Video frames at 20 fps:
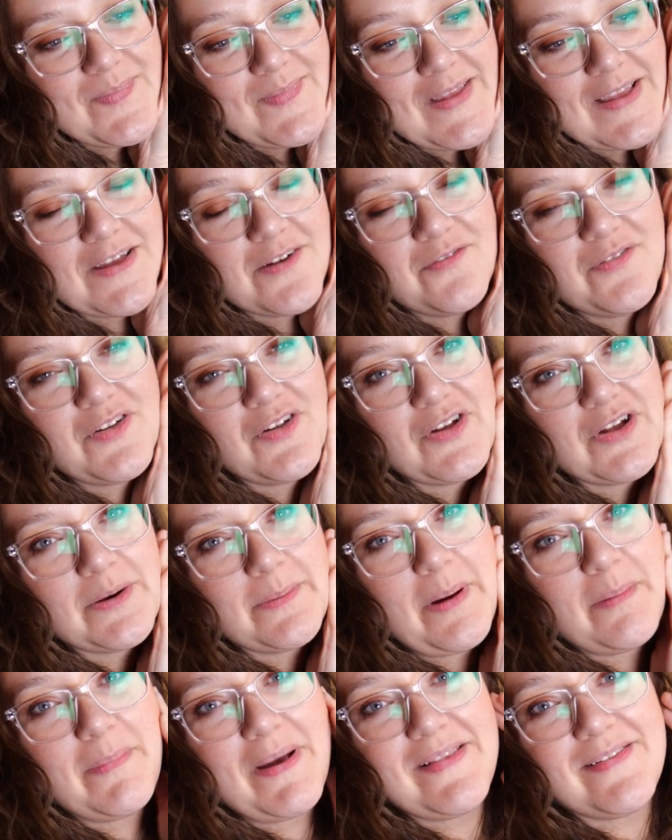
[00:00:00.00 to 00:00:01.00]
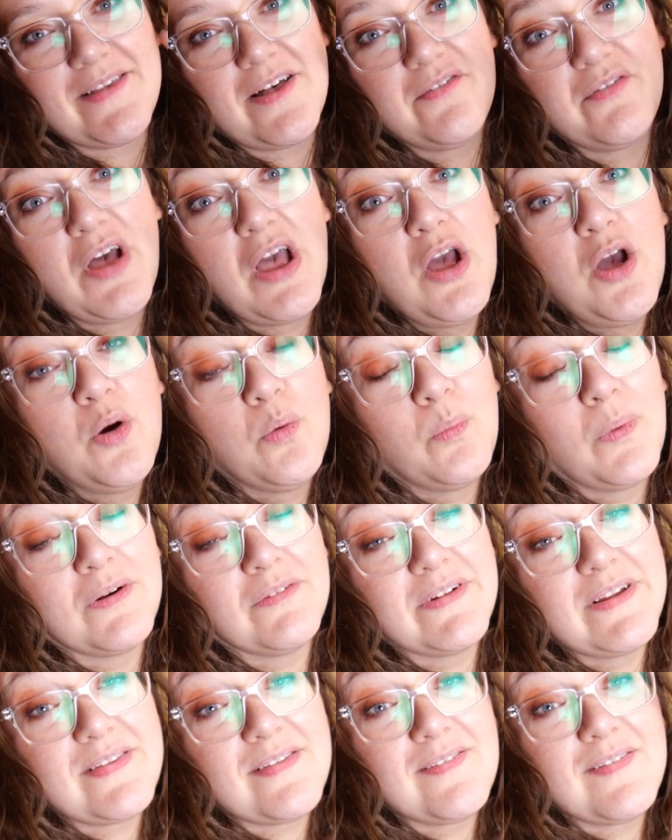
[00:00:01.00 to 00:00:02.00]
could feel good about myself. One
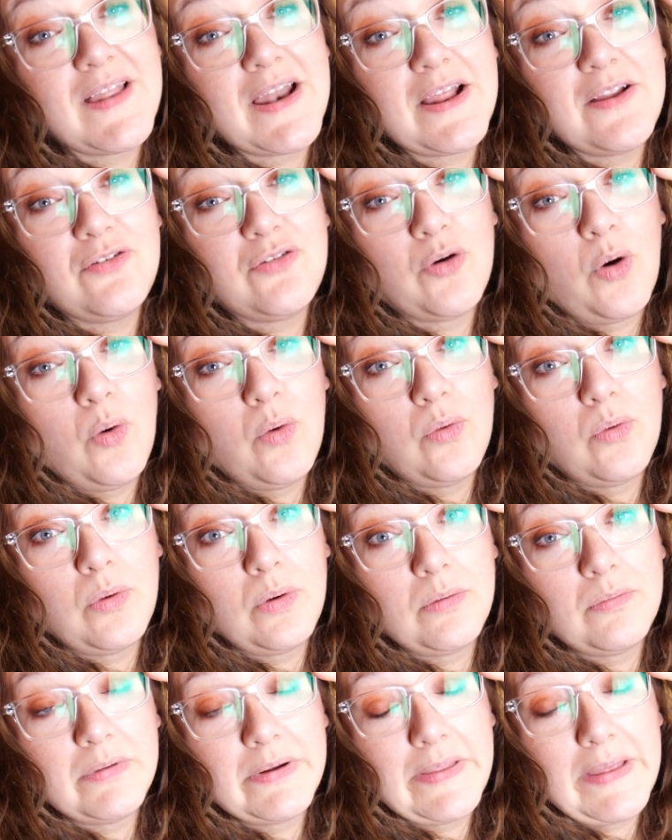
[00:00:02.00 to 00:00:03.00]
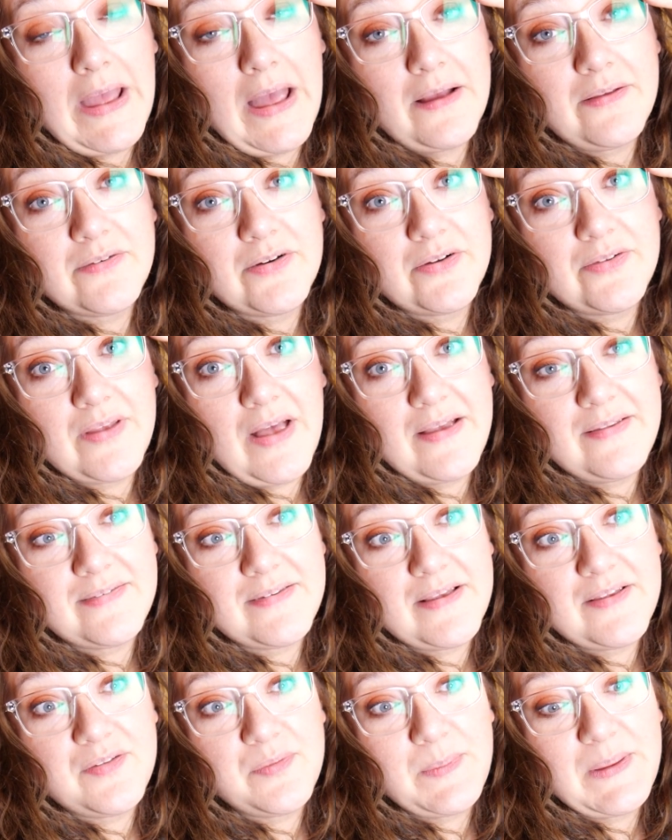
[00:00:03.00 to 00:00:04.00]
reason that I don't really exercise
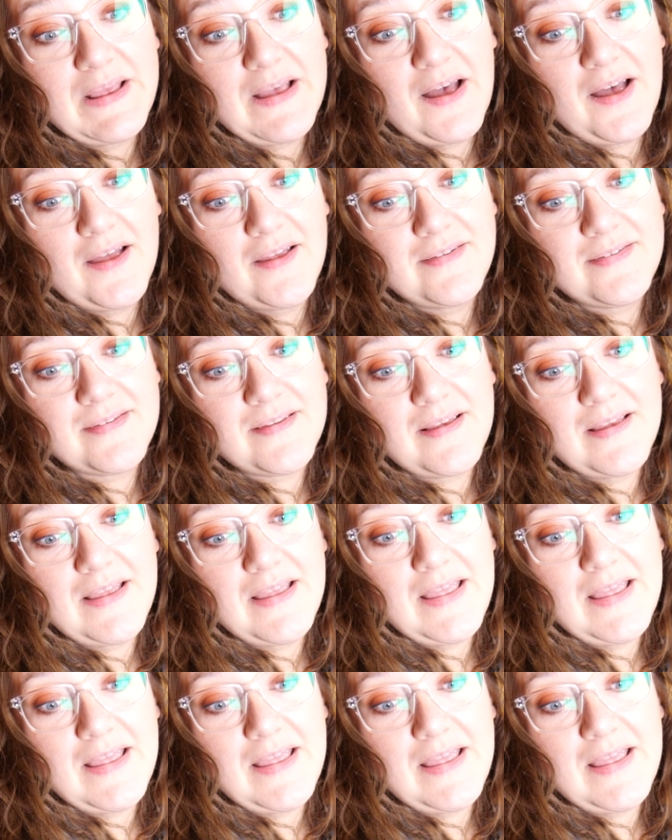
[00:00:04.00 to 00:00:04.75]
is because